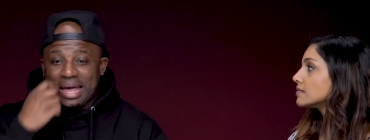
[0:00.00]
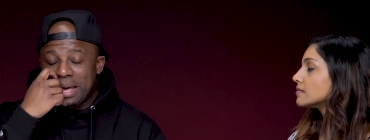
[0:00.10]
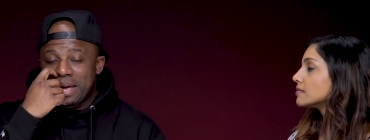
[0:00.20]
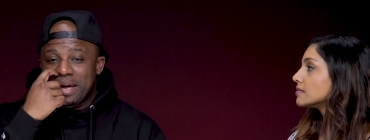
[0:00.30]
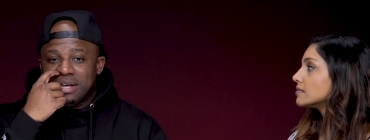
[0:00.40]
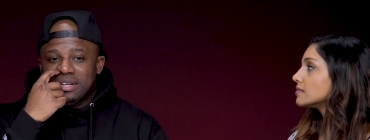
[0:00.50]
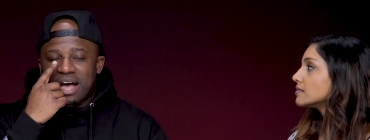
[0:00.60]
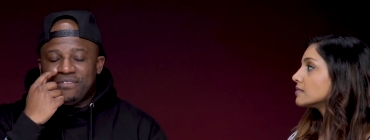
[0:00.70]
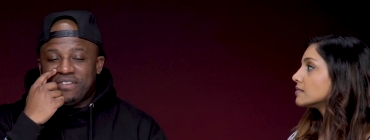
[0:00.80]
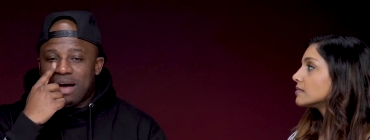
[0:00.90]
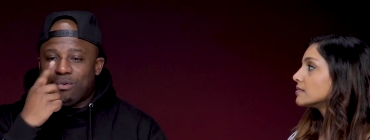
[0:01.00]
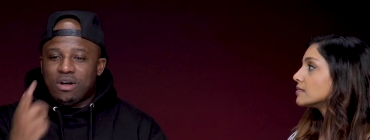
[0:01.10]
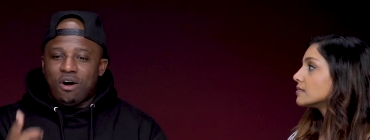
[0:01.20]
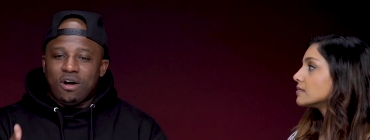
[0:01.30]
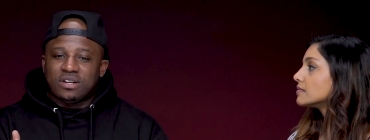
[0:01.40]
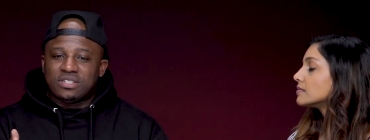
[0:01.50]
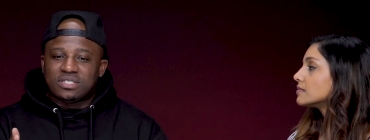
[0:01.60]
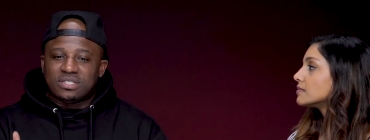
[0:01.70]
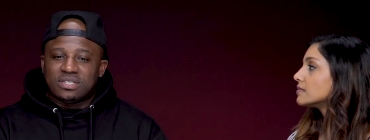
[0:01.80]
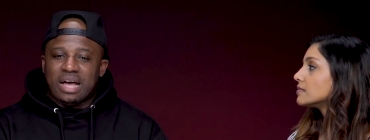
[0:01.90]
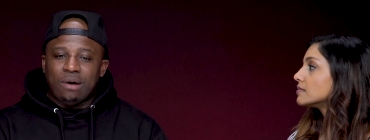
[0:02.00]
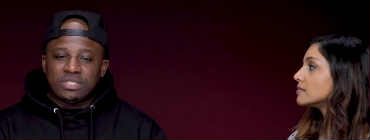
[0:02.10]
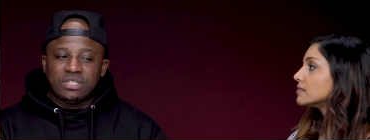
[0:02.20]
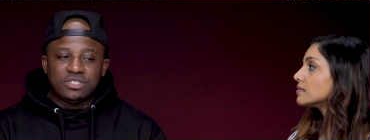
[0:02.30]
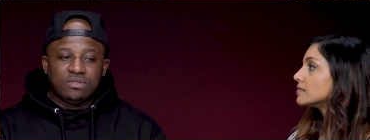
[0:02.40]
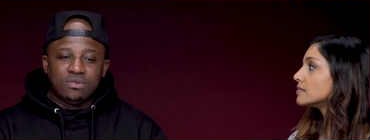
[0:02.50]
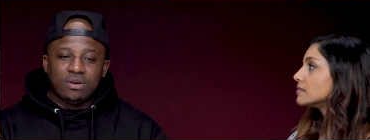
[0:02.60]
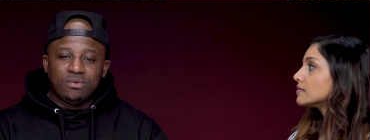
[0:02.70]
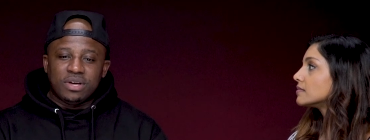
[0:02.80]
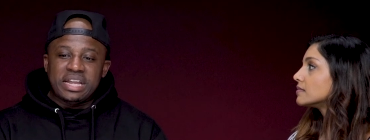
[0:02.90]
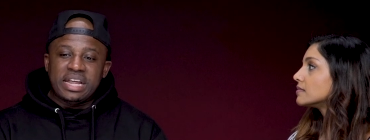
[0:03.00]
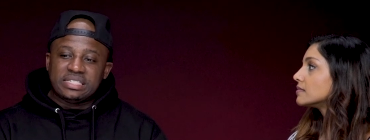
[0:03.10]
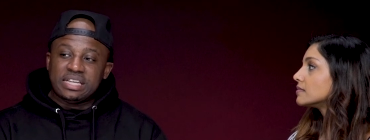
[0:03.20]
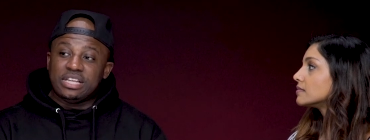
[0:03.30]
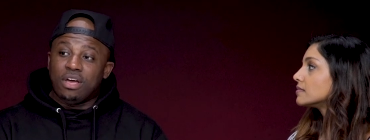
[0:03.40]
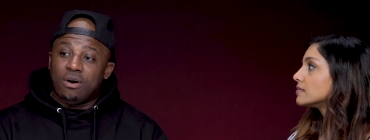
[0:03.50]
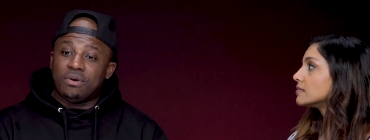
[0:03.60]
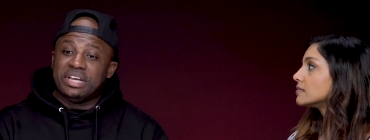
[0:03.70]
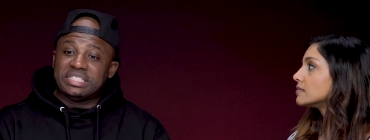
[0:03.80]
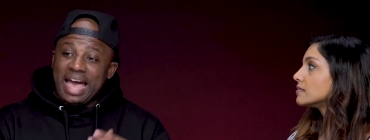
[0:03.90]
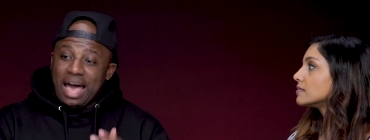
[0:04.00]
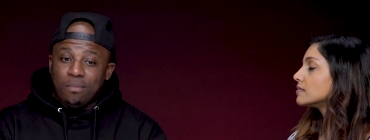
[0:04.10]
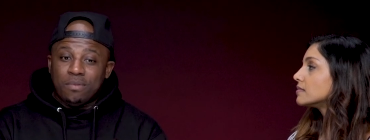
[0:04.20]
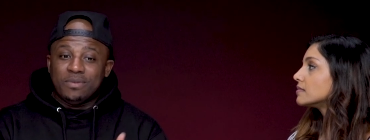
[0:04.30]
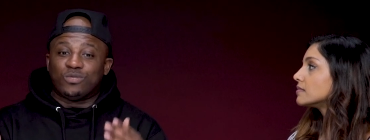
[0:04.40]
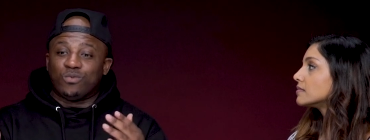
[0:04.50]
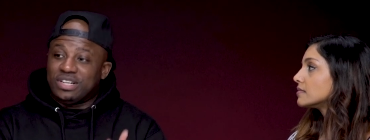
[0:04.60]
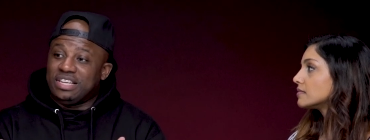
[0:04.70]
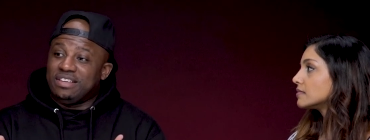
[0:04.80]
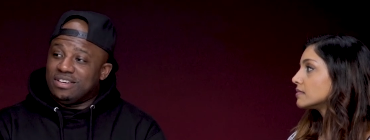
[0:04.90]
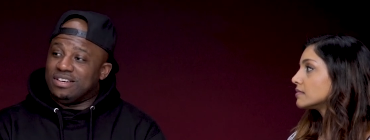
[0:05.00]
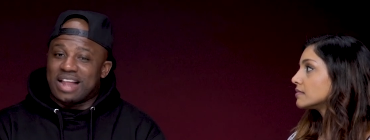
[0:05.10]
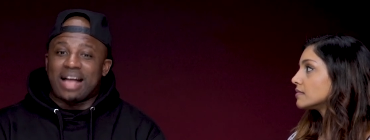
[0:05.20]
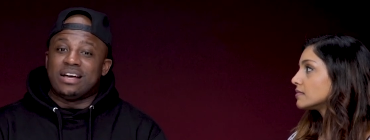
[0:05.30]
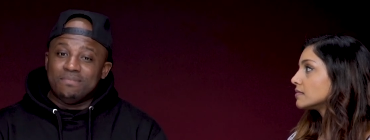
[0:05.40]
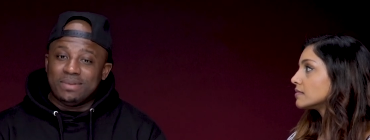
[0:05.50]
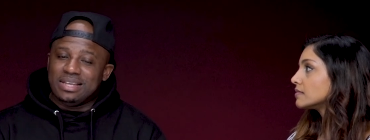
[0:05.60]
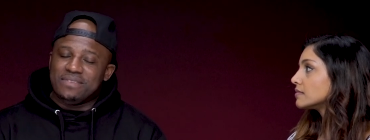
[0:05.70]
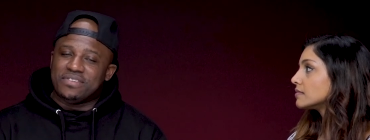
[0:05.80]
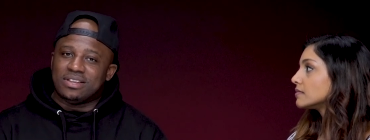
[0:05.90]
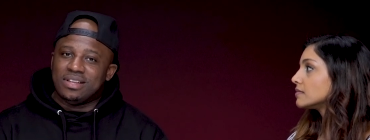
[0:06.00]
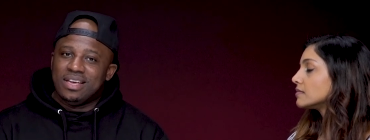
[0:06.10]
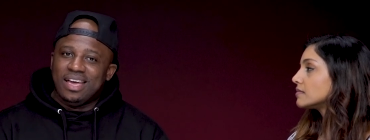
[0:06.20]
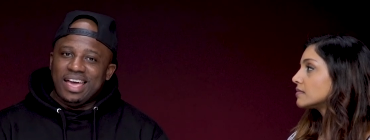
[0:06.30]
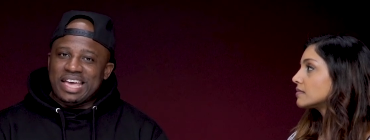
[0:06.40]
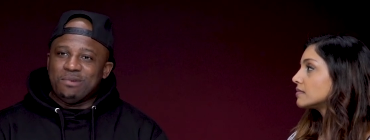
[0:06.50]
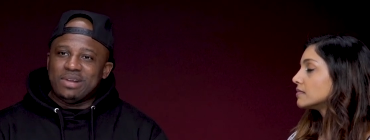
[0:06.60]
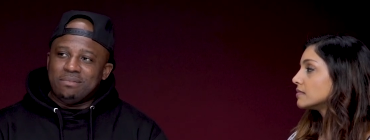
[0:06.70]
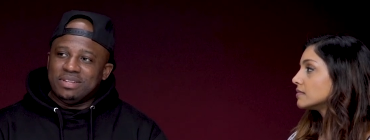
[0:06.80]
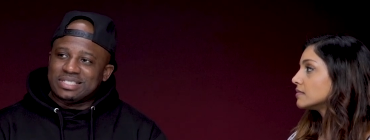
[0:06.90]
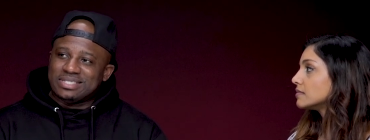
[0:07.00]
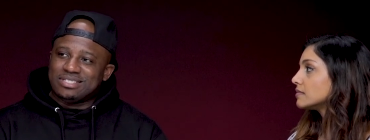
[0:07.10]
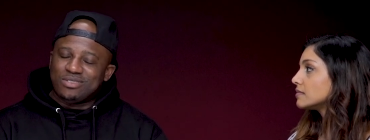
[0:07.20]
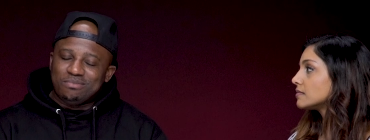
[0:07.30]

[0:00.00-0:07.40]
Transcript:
Speaker 1: Like, I forgot what artist I was in the studio with, and they said, "Yo, his album is really good." I couldn't believe mm-hmm. it. And when I'm listening to